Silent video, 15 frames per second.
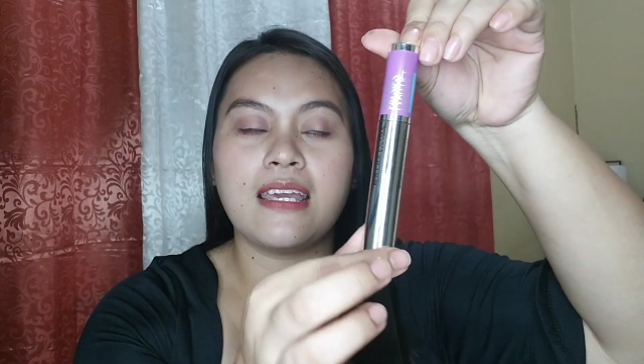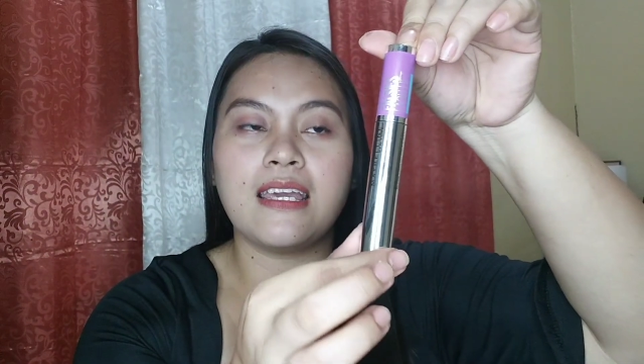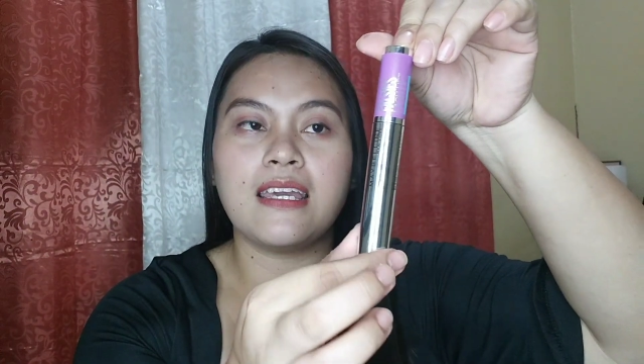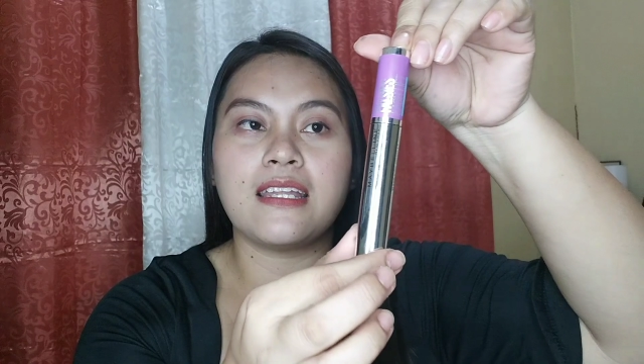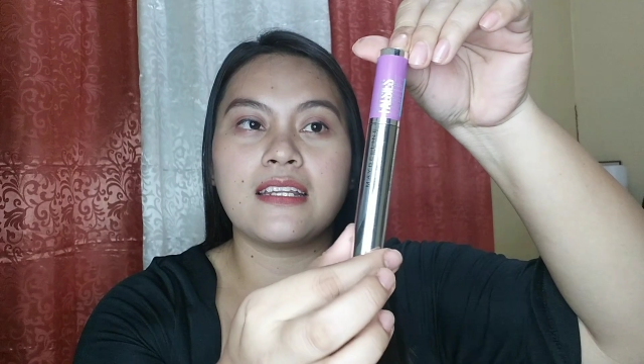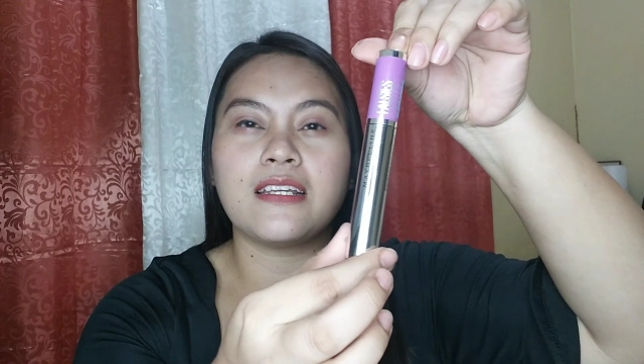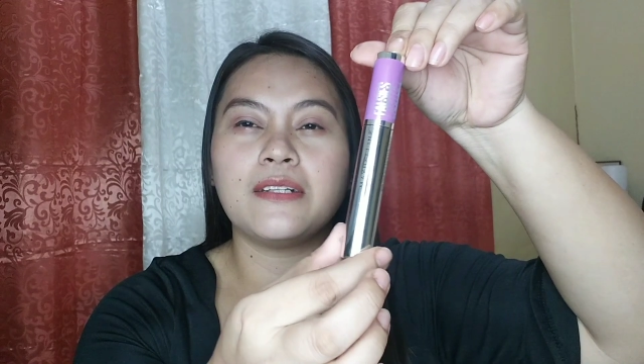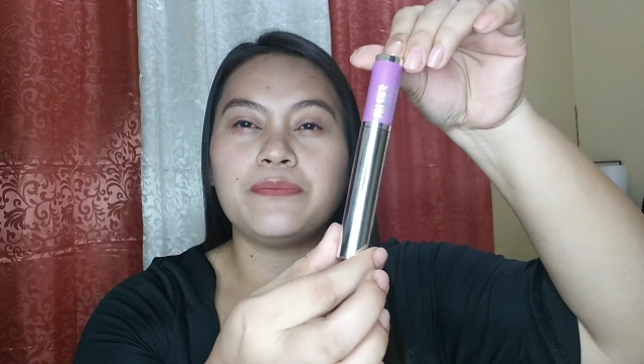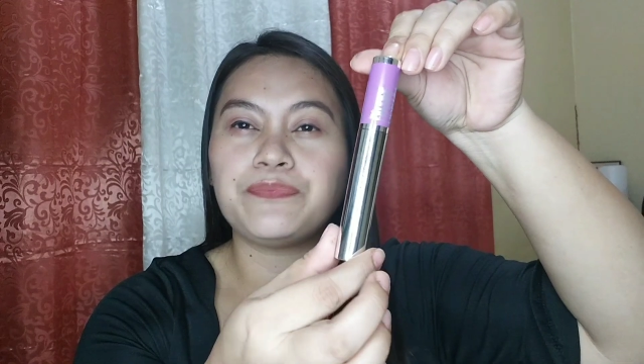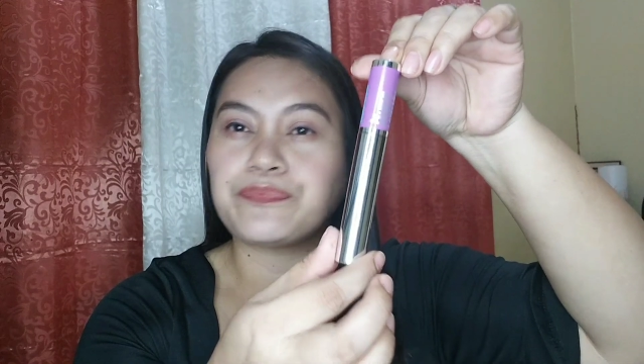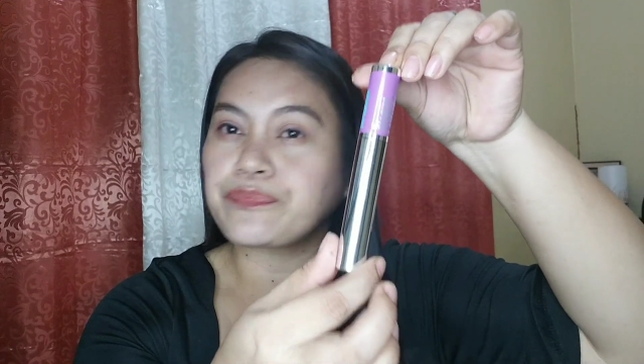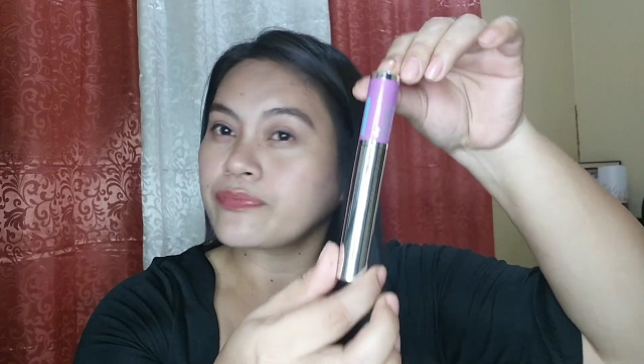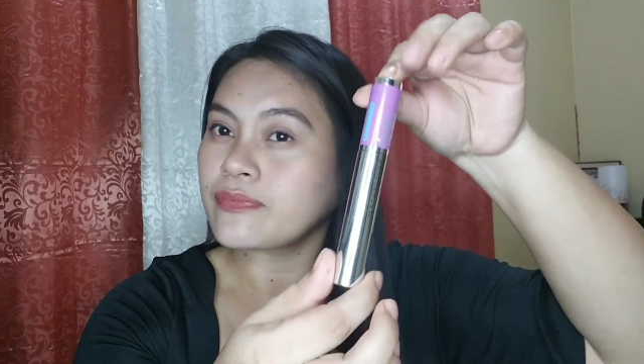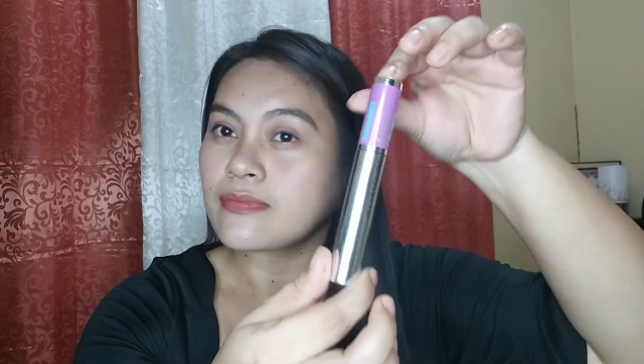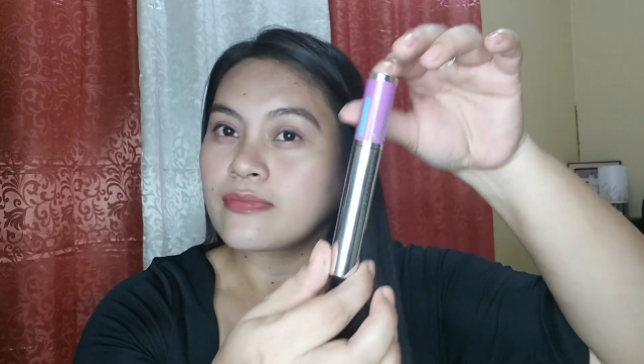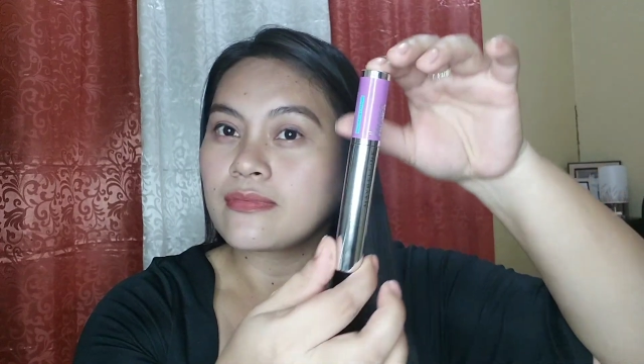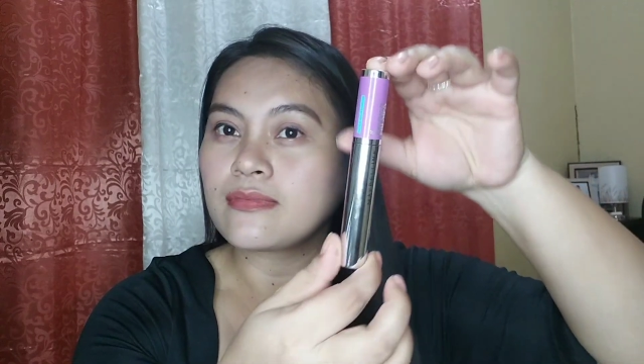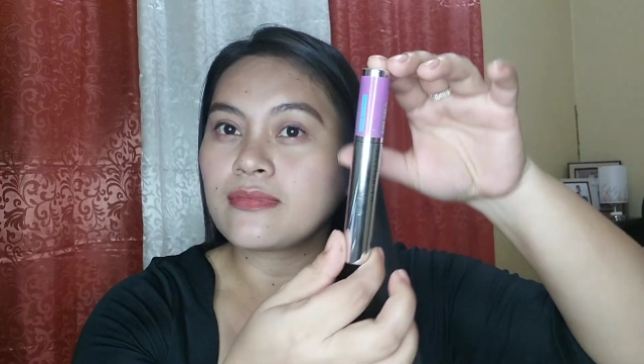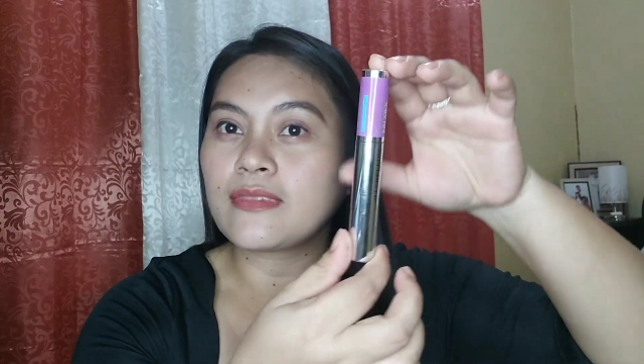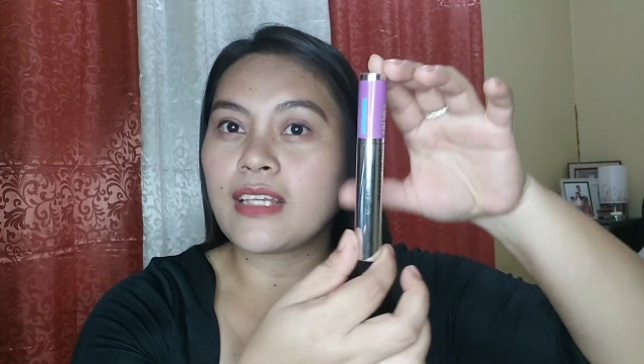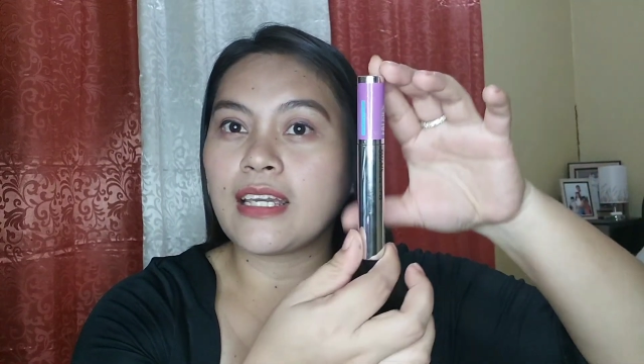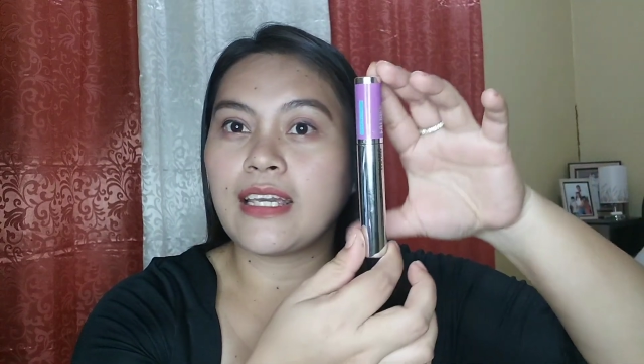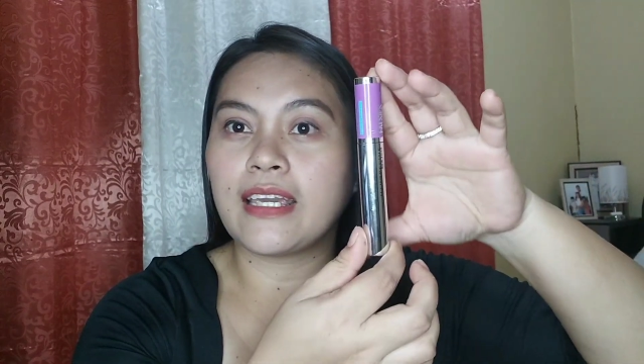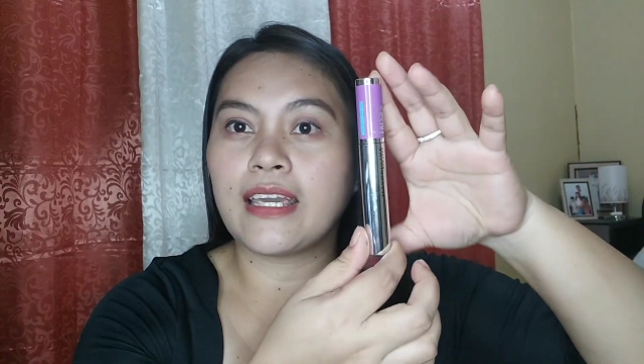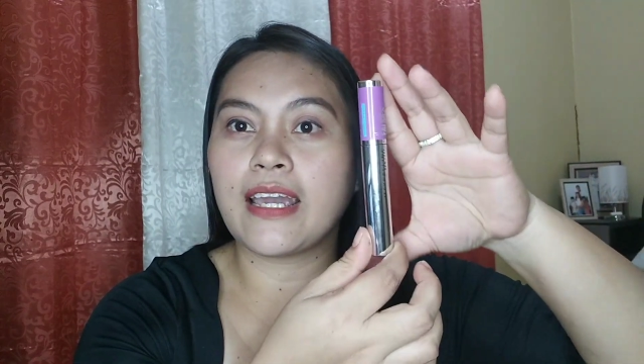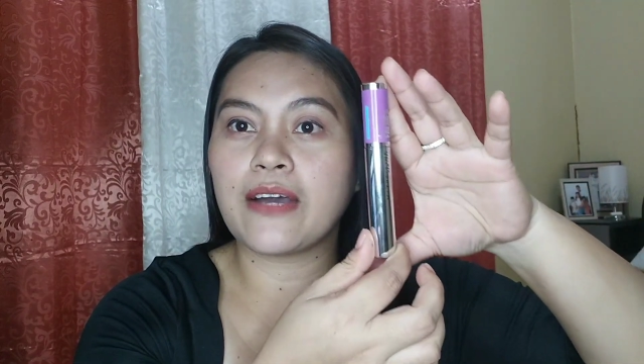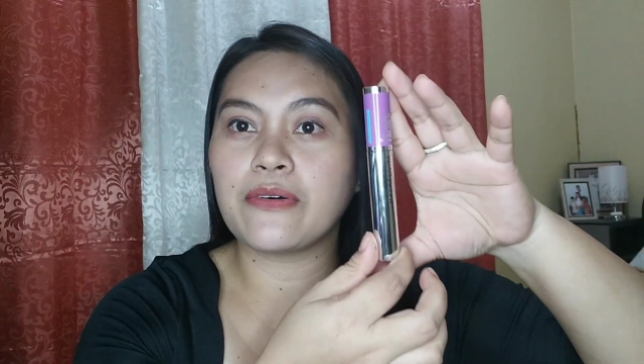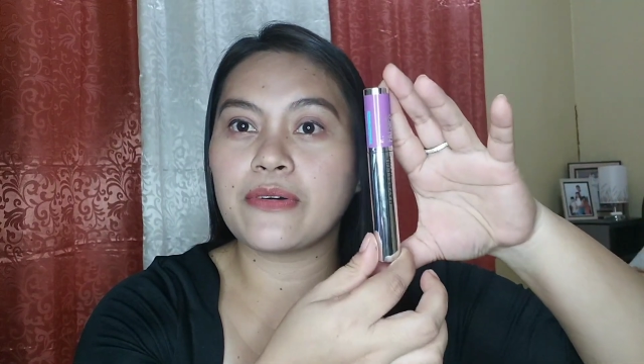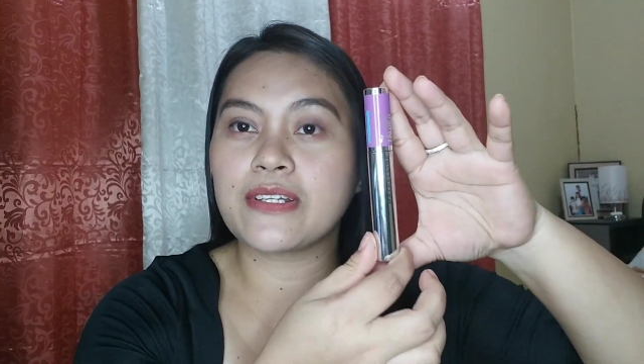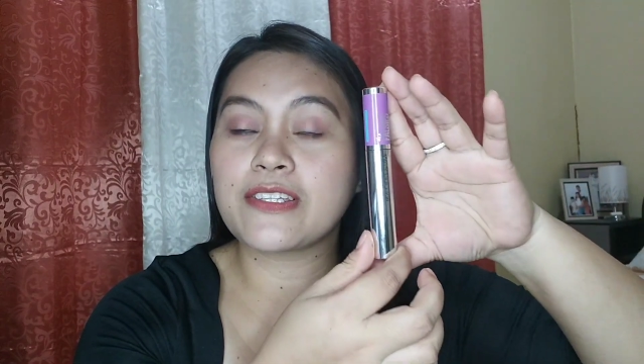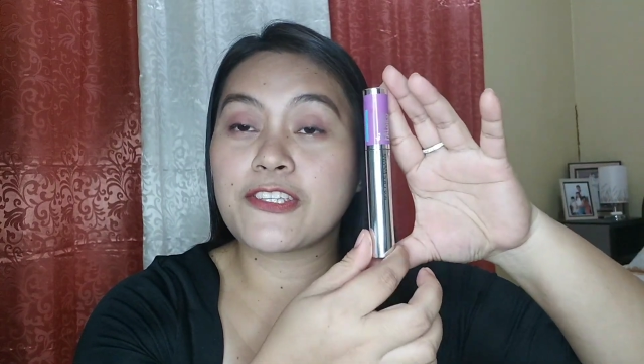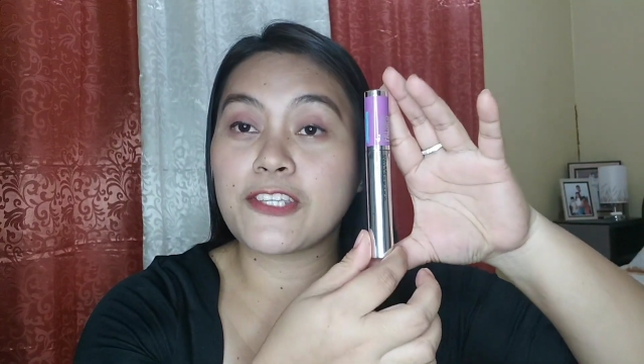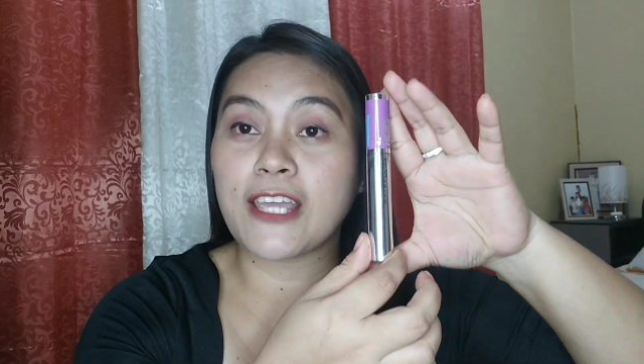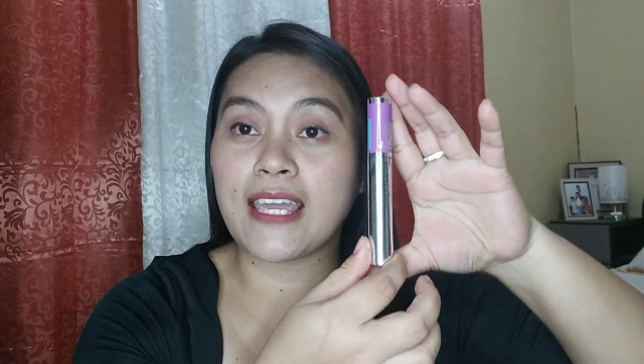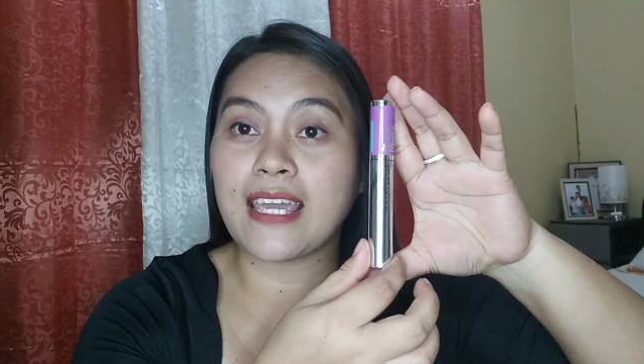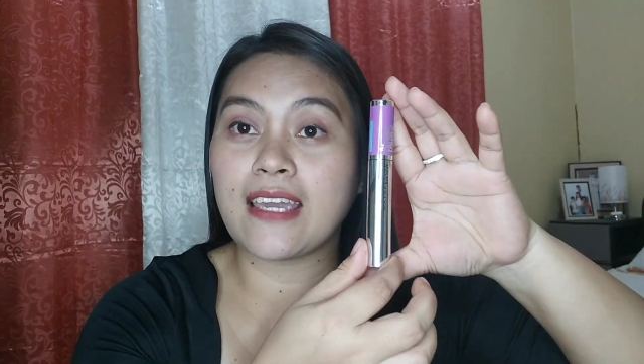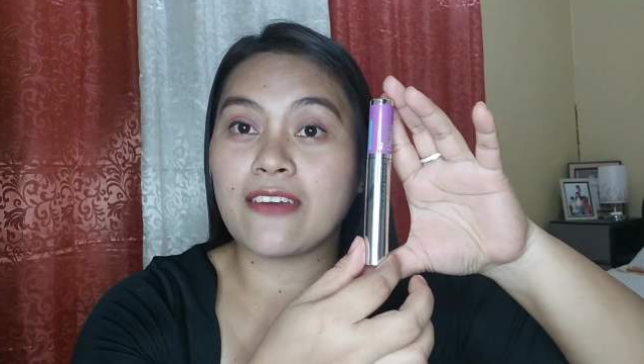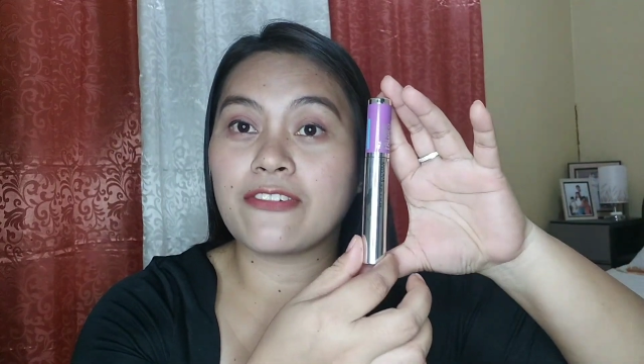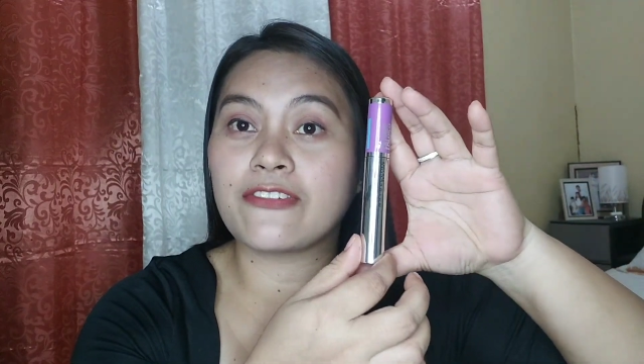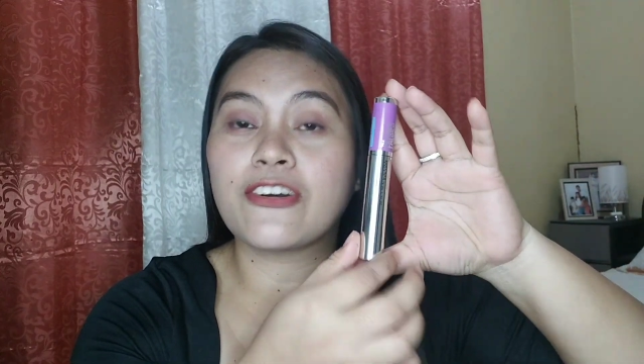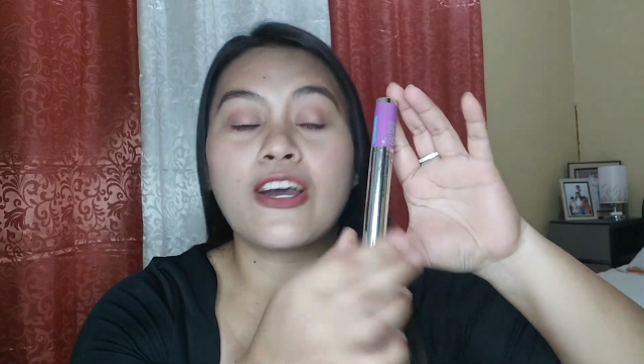And yeah, we'll see if